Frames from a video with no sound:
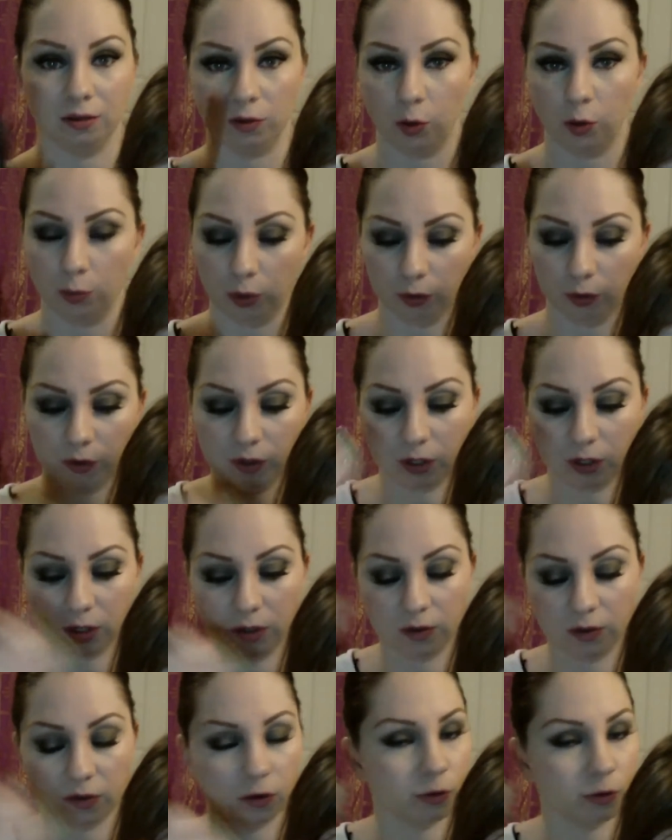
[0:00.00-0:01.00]
It's almost
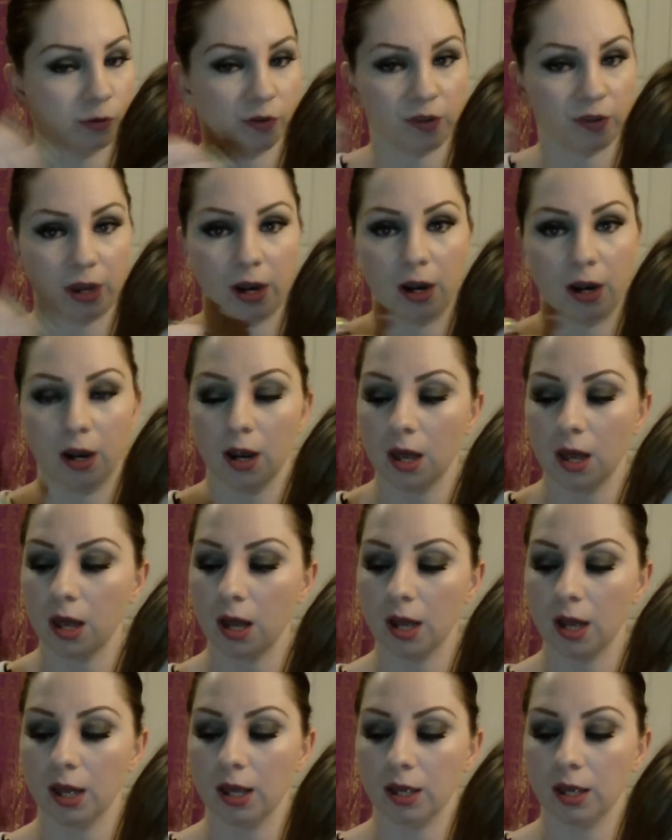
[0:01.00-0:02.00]
there.
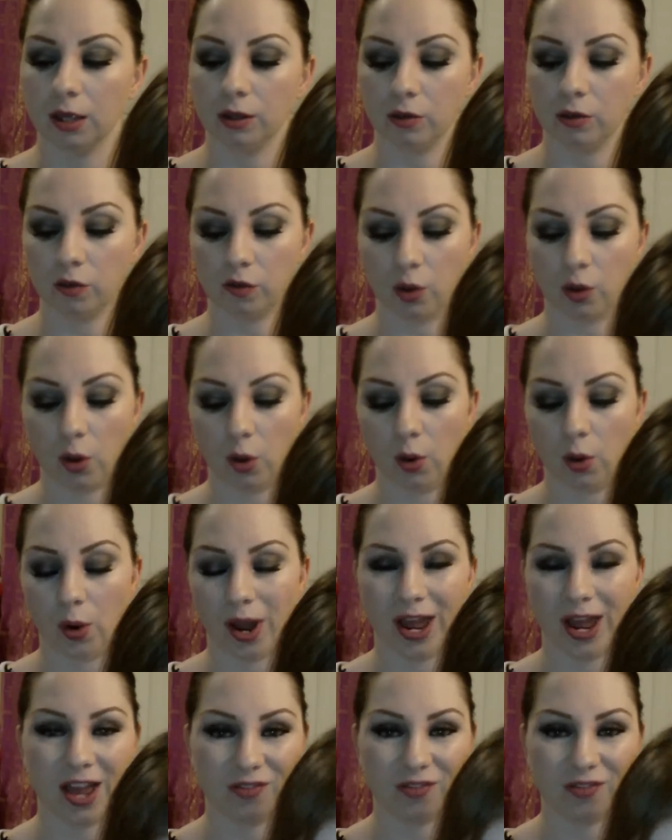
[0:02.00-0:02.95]
So I